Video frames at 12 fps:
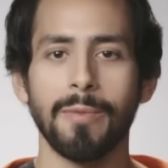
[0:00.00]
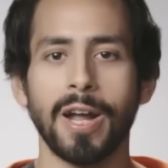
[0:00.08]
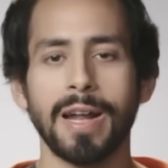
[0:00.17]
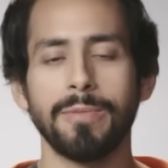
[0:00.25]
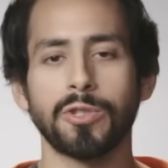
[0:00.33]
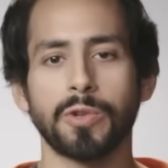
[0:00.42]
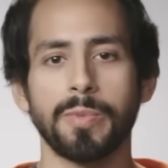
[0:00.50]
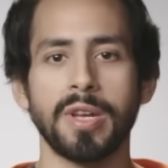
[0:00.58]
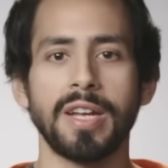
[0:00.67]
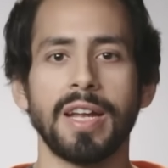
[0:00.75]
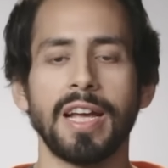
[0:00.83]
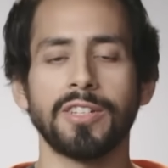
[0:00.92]
my name is
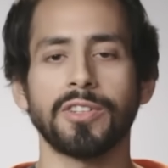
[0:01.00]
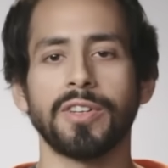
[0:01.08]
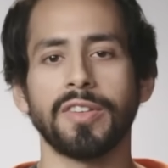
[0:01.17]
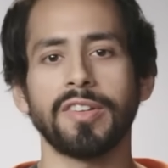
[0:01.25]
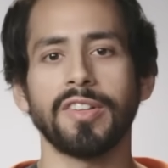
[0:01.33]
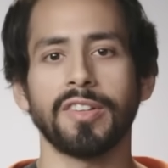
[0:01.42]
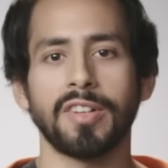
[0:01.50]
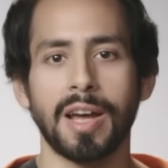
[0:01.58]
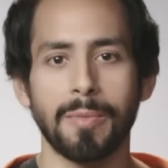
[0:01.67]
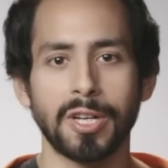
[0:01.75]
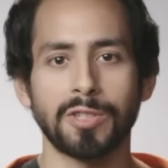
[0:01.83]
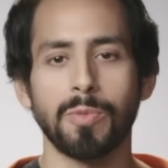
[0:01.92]
Ramin Nazer, and this is the
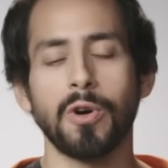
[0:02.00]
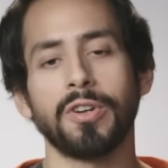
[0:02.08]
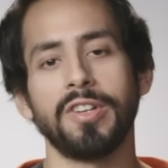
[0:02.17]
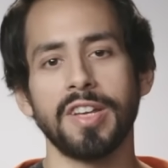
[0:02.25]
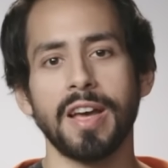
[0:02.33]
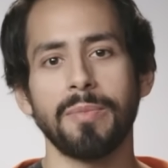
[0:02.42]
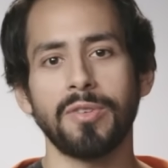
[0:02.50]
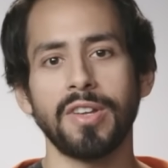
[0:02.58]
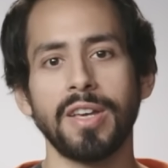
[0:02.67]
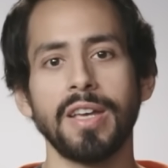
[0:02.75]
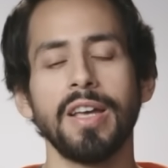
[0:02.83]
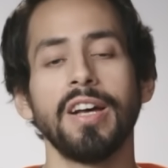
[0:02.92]
time I smoked
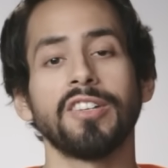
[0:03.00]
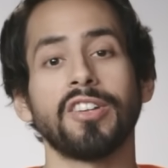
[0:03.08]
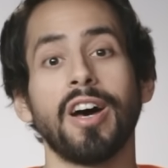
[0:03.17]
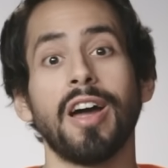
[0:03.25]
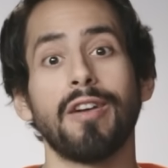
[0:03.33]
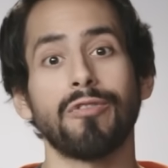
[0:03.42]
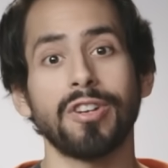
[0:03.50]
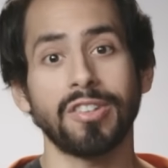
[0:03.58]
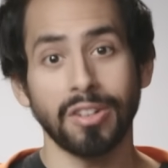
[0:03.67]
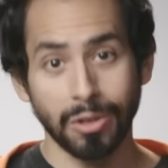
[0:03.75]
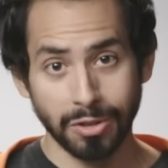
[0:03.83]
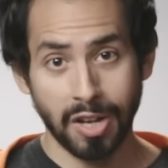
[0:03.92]
DMT, saw every
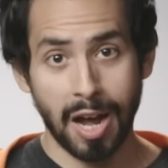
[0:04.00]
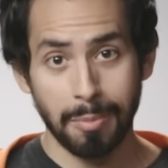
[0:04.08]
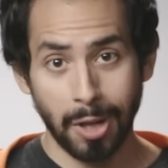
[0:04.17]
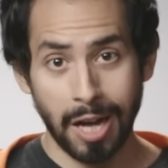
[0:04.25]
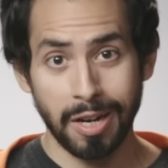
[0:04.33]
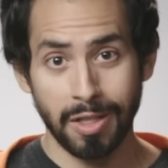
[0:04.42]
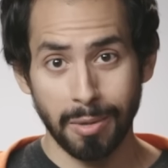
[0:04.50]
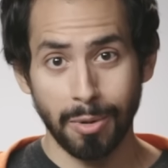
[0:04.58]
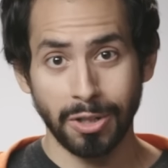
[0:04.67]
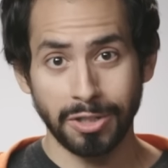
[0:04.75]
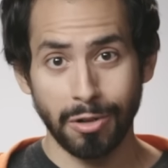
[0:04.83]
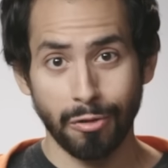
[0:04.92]
single timeline in the
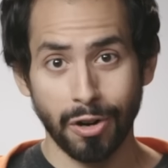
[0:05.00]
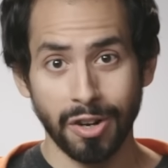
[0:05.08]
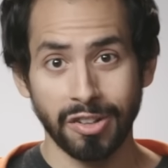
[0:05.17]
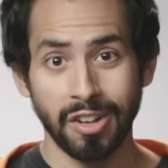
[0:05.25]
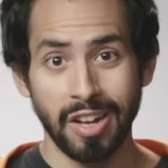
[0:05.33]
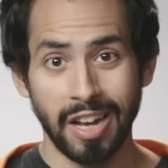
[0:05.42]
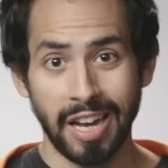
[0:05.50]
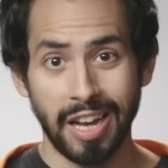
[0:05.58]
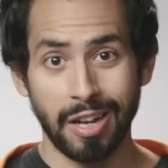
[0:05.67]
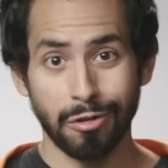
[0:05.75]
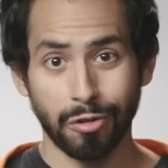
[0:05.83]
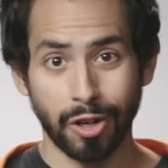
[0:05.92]
multiverse,
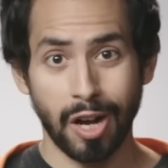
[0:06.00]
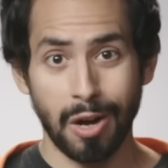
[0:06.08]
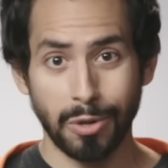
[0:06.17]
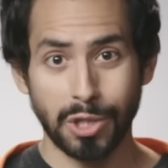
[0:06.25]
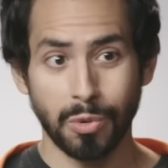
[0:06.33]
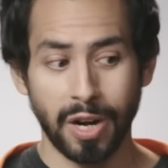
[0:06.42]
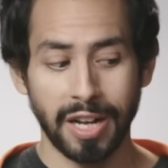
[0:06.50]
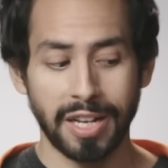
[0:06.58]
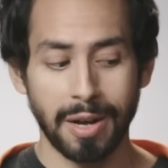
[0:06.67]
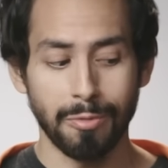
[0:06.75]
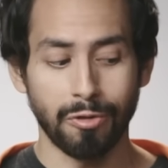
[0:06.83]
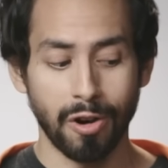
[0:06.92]
and forgot which one I
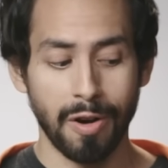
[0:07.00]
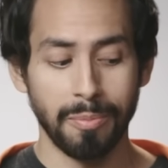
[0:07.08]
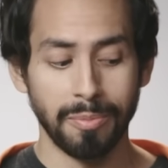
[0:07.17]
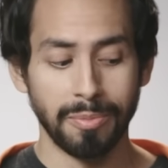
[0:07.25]
came from.